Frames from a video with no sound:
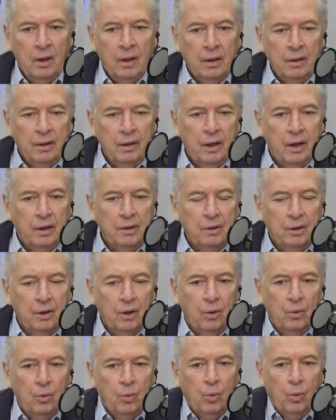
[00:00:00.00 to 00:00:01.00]
Yeah, you
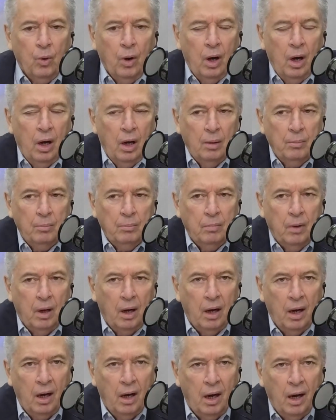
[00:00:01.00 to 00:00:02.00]
know, um,
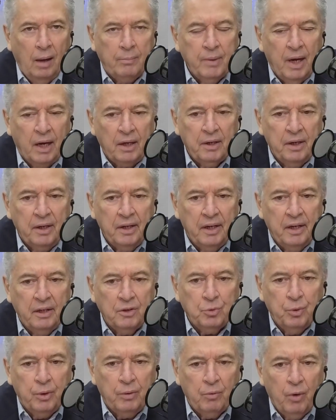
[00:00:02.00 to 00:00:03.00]
I'm not going to get
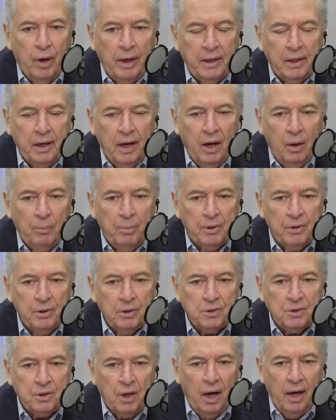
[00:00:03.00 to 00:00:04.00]
into it right now, but
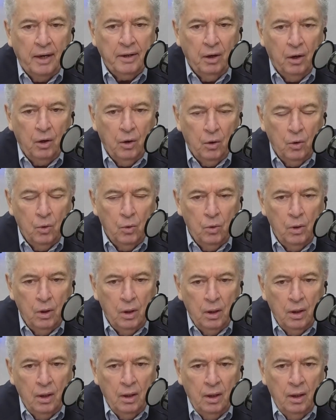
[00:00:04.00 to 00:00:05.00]
this Idaho
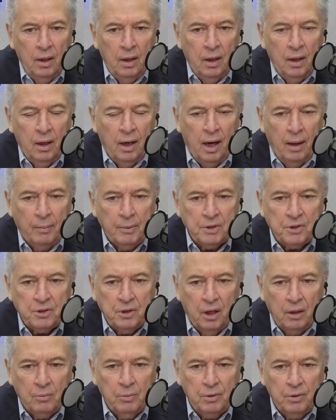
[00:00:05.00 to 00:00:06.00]

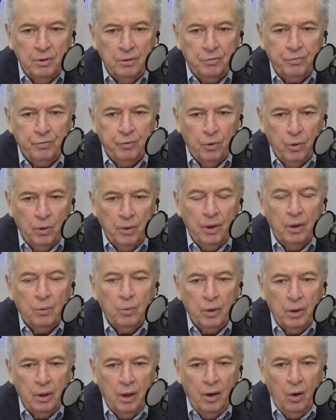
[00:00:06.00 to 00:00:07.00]
homicide with these four, you
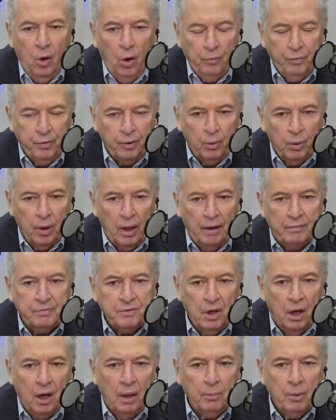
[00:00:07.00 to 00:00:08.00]
know, uh, hopefully we'll have
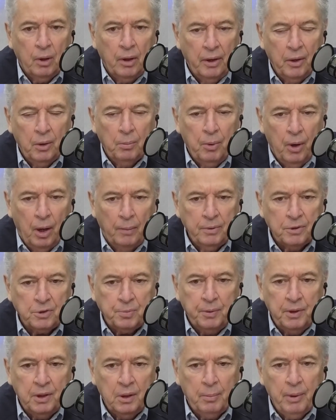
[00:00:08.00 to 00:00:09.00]
time later, Bob, to
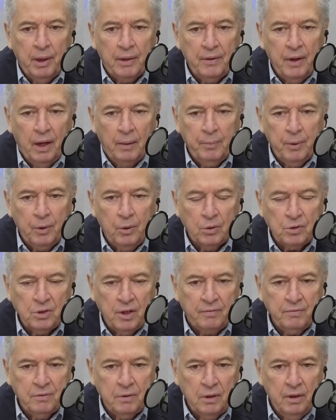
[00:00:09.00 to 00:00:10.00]
speak about that because
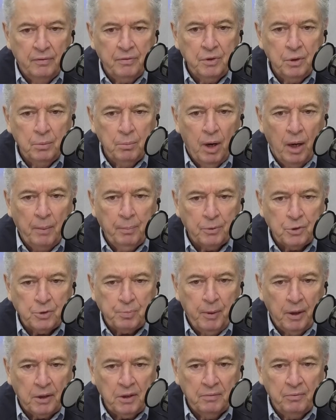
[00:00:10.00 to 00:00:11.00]
I've given you my
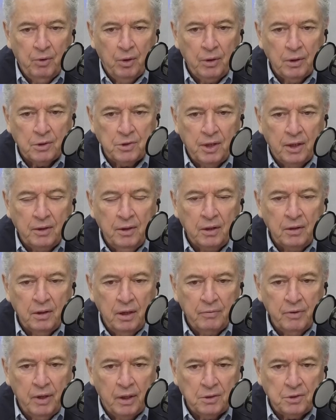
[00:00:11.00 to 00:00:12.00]
perspective on this. I think
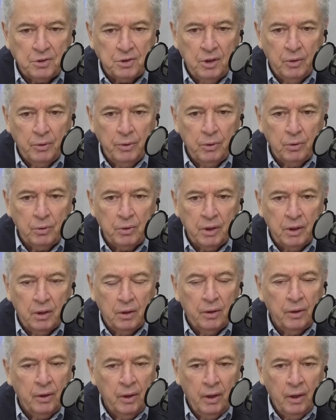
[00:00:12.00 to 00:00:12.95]
they've got a serial killer.